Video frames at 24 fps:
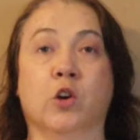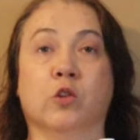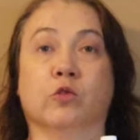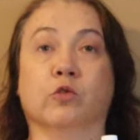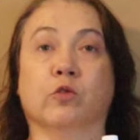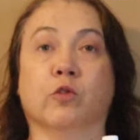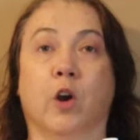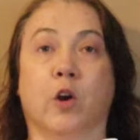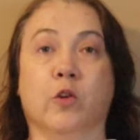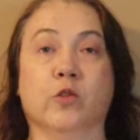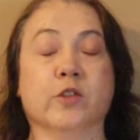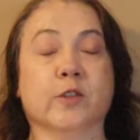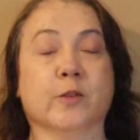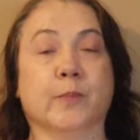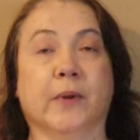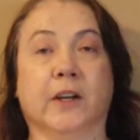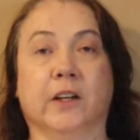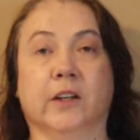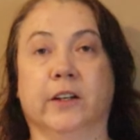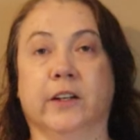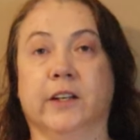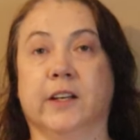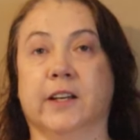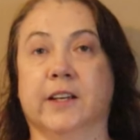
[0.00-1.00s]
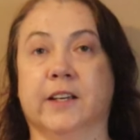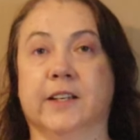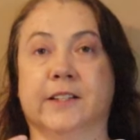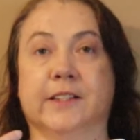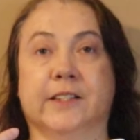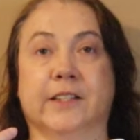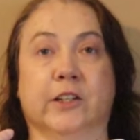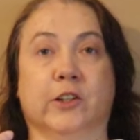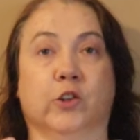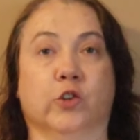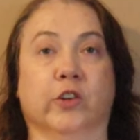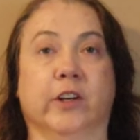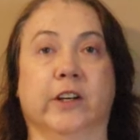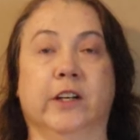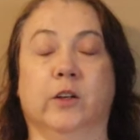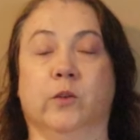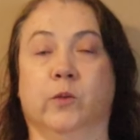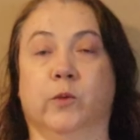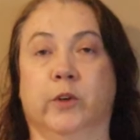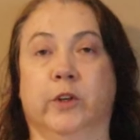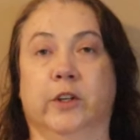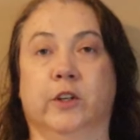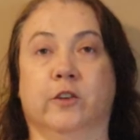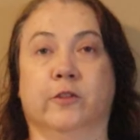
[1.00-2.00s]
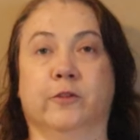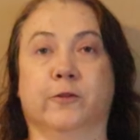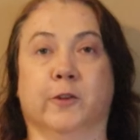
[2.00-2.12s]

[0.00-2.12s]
Rosemary is a great oil